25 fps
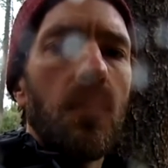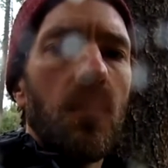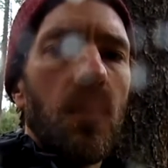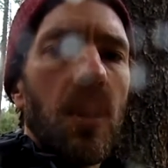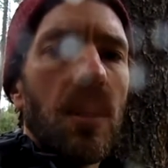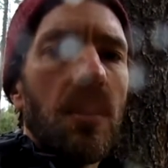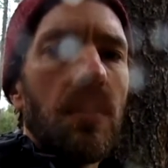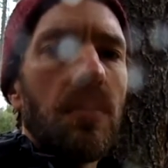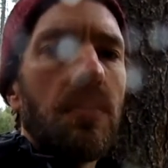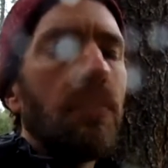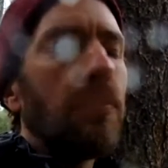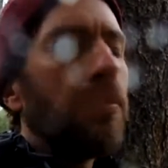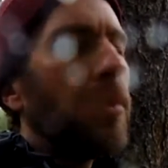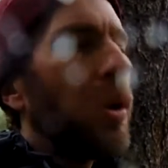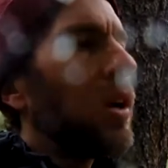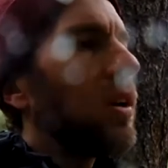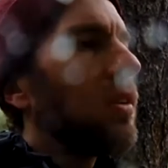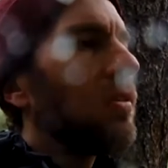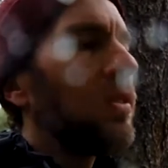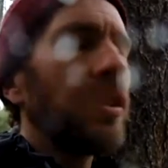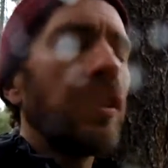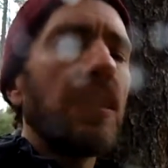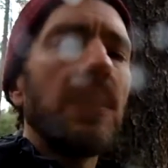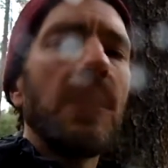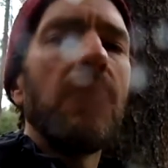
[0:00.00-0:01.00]
with part
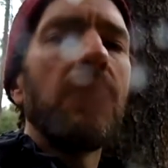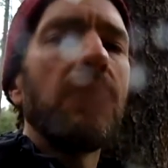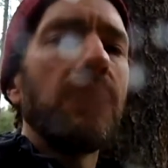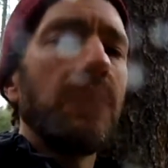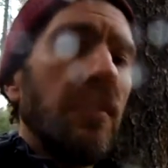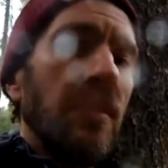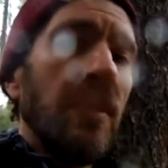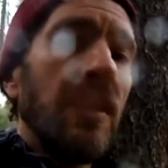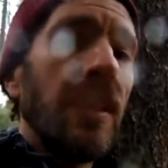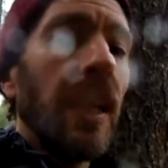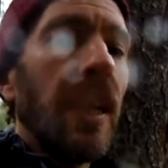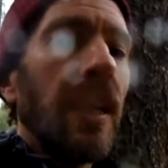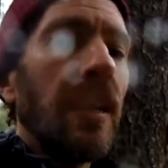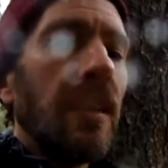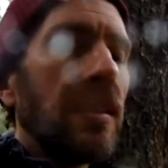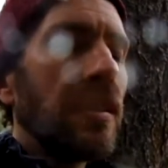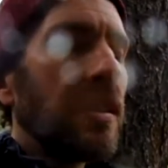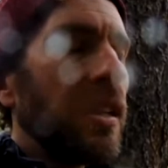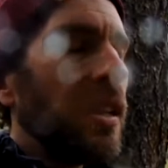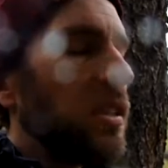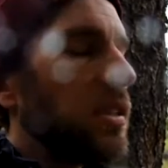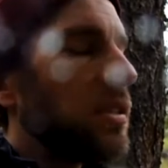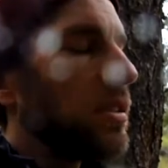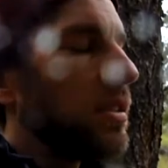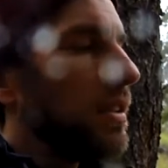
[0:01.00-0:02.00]
of yourself dead,
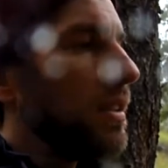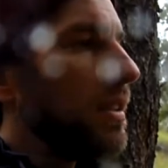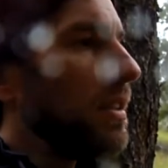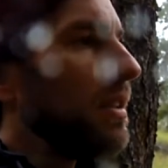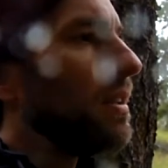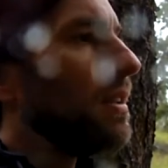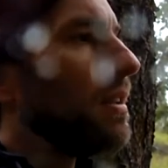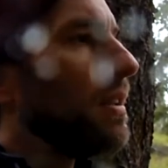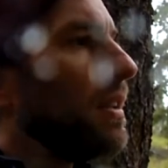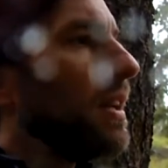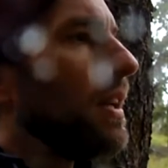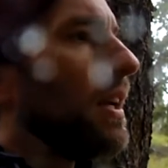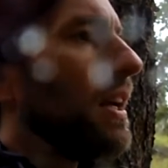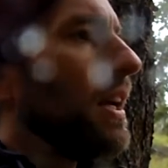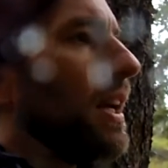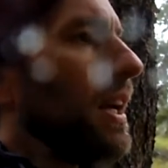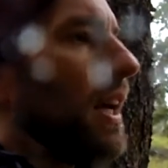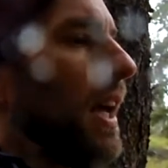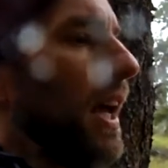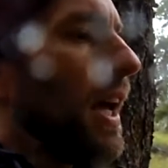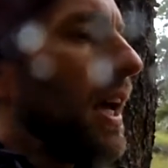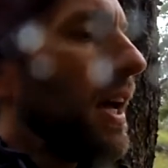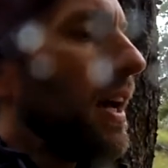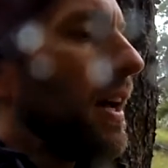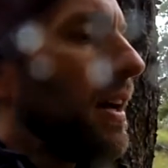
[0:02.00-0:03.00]
essentially,
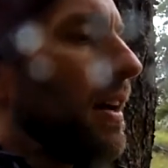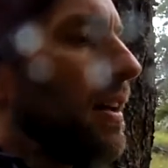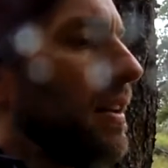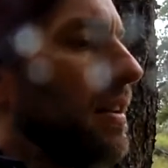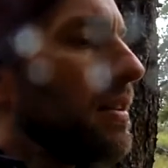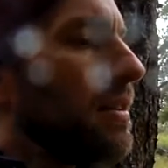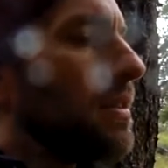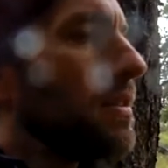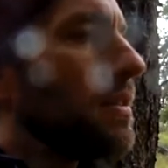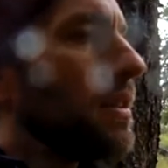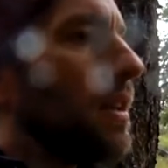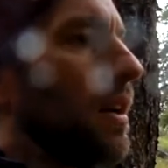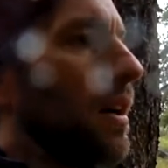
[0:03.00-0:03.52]
and